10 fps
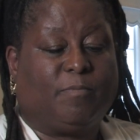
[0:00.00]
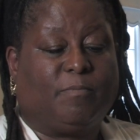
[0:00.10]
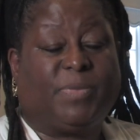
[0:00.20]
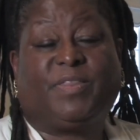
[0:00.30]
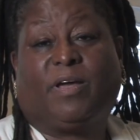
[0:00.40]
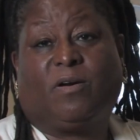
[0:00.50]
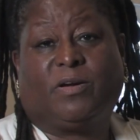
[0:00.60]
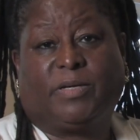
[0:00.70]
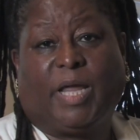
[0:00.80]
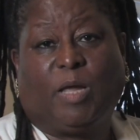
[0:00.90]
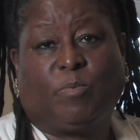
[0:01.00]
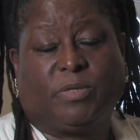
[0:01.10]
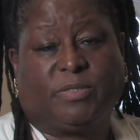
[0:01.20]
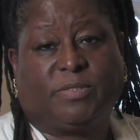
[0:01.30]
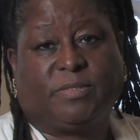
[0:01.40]
but they are her
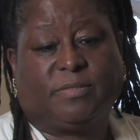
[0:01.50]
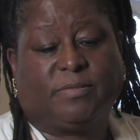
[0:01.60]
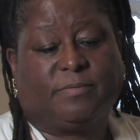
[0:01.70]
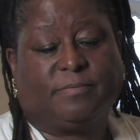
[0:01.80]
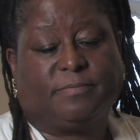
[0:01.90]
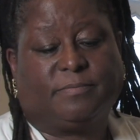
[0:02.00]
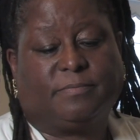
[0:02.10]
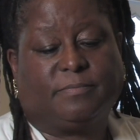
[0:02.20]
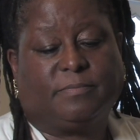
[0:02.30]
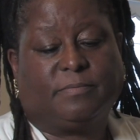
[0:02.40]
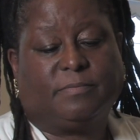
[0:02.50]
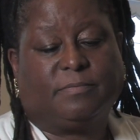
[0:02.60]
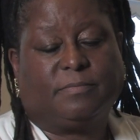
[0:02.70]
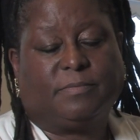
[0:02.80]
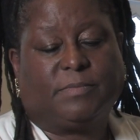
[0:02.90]
neighbors.
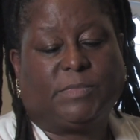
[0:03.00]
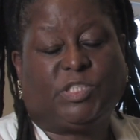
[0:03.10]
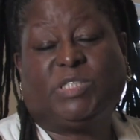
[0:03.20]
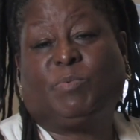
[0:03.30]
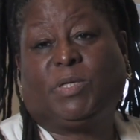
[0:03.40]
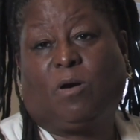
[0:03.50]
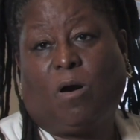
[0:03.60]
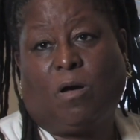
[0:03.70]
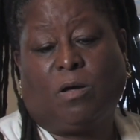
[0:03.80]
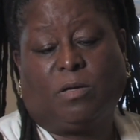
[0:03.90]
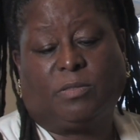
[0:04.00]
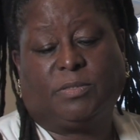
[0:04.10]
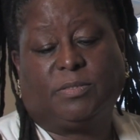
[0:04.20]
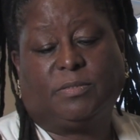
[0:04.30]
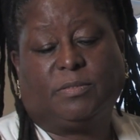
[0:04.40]
She has been called
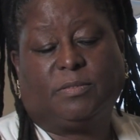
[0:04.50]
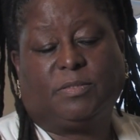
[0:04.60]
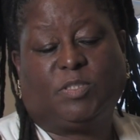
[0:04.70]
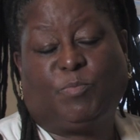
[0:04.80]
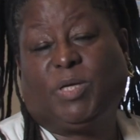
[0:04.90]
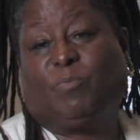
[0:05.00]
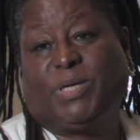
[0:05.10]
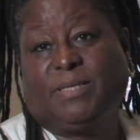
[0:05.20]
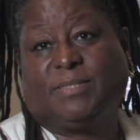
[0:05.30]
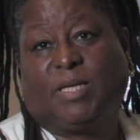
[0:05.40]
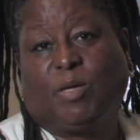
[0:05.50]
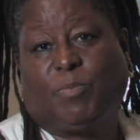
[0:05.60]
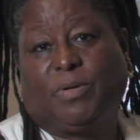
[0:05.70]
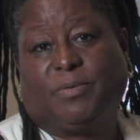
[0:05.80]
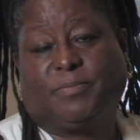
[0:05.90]
to be a
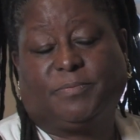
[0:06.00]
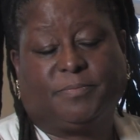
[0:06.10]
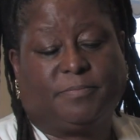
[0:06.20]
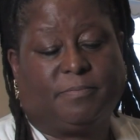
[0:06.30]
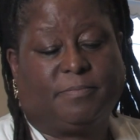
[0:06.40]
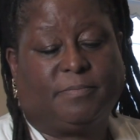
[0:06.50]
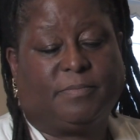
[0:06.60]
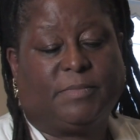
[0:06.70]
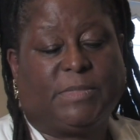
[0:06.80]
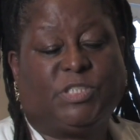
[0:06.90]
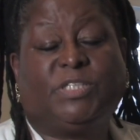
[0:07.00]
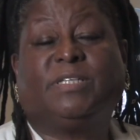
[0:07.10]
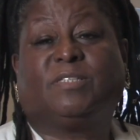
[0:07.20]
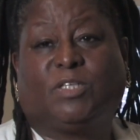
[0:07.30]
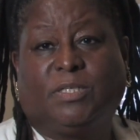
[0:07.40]
peacekeeper. She
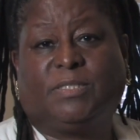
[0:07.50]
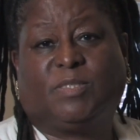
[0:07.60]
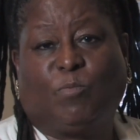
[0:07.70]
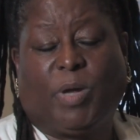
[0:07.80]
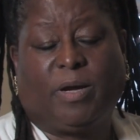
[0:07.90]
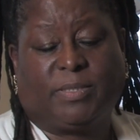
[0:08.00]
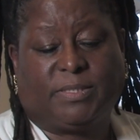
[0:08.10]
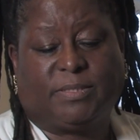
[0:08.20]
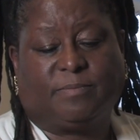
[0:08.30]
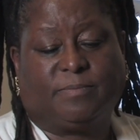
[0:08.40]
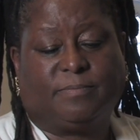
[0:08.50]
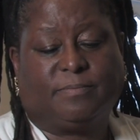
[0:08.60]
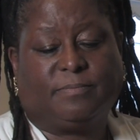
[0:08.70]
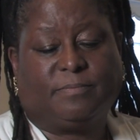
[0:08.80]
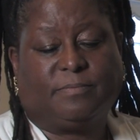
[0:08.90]
is a Good Samaritan
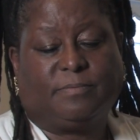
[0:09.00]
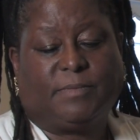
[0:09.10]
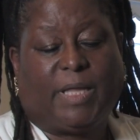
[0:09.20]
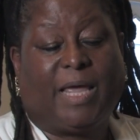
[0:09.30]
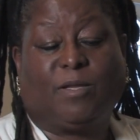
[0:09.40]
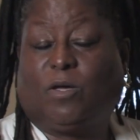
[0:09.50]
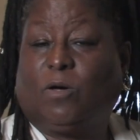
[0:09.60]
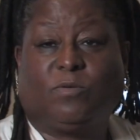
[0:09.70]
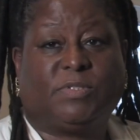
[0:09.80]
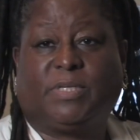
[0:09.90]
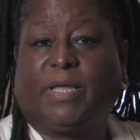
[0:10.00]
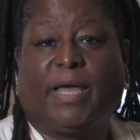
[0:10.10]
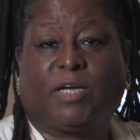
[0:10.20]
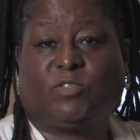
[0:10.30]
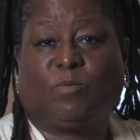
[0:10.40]
and goes the
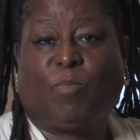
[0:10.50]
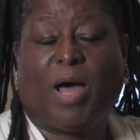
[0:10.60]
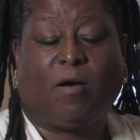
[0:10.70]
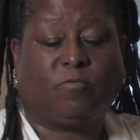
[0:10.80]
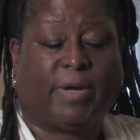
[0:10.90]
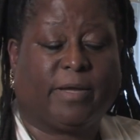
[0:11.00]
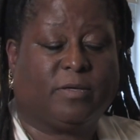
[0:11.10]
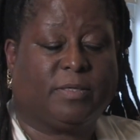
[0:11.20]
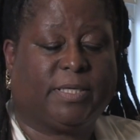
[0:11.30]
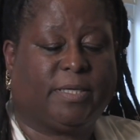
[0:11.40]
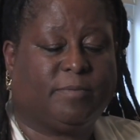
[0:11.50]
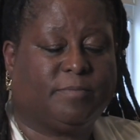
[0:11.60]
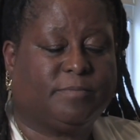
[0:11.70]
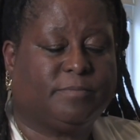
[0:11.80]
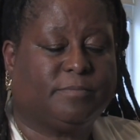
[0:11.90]
extra mile regularly.
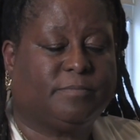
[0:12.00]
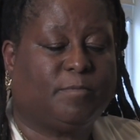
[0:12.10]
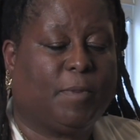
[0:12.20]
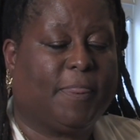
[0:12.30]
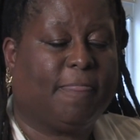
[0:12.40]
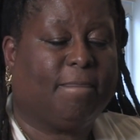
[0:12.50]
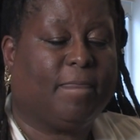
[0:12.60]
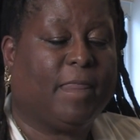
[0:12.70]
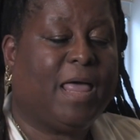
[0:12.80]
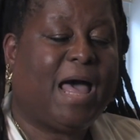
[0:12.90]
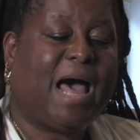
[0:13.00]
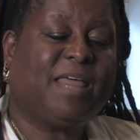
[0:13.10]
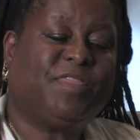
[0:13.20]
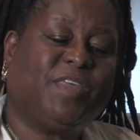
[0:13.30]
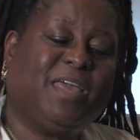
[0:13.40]
I
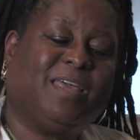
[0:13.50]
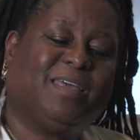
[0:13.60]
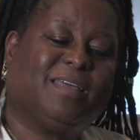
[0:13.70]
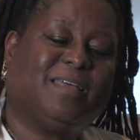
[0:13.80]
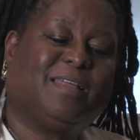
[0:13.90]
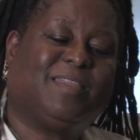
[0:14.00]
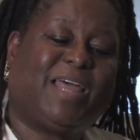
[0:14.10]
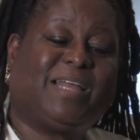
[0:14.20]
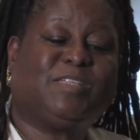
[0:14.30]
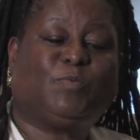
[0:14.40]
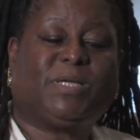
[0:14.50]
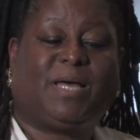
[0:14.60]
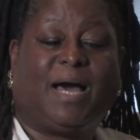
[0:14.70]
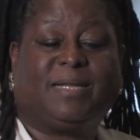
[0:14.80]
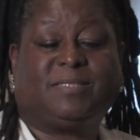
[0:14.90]
think that is what
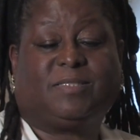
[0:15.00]
God is